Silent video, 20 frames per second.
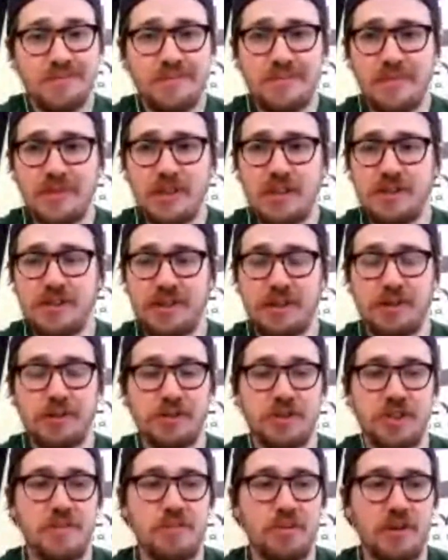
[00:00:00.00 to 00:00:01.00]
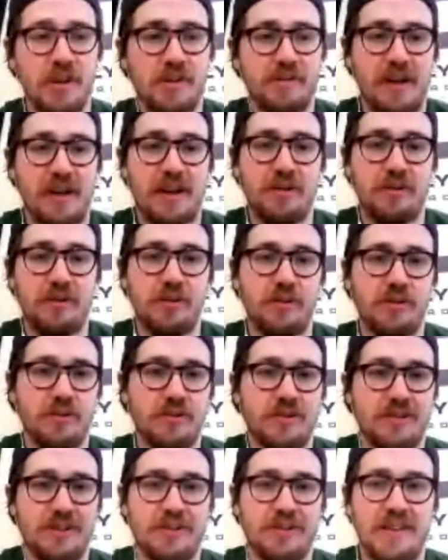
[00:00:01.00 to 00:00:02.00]
Still cheaper on FanDuel.
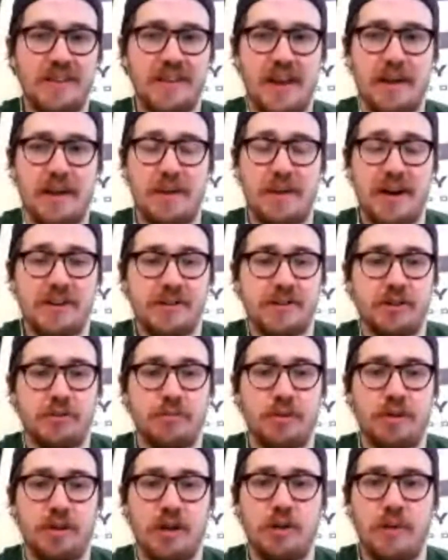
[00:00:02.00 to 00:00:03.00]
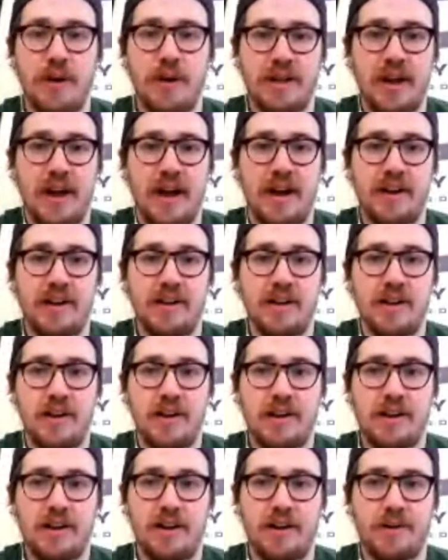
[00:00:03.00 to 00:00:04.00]
Still not that bad. He's still below 8K.
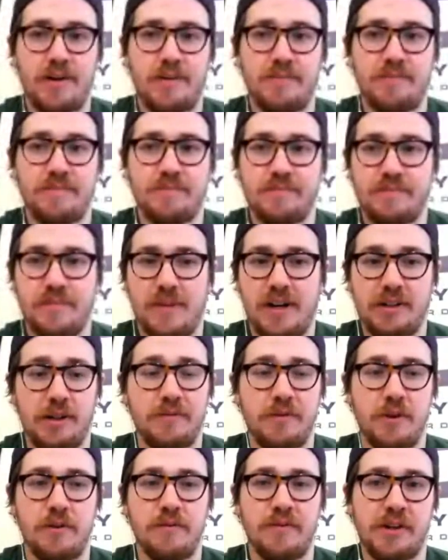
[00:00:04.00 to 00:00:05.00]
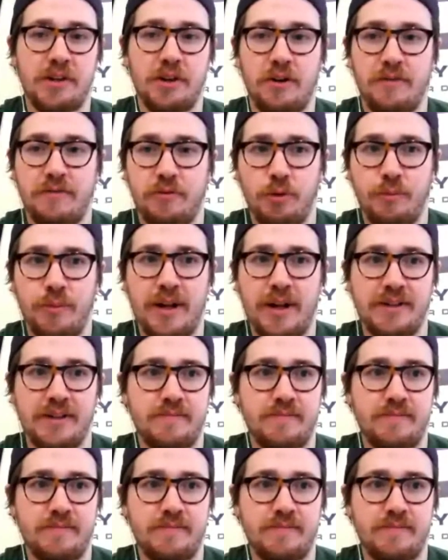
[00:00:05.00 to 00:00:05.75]
I love Irving in all formats.